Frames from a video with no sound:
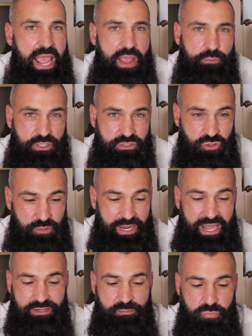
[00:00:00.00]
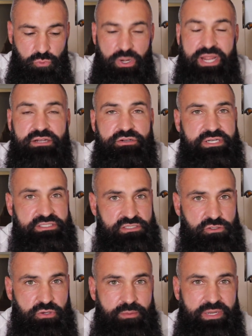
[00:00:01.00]
and we're going to talk about how to brand your
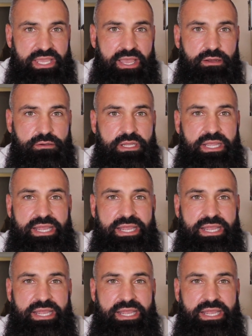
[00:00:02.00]
Instagram account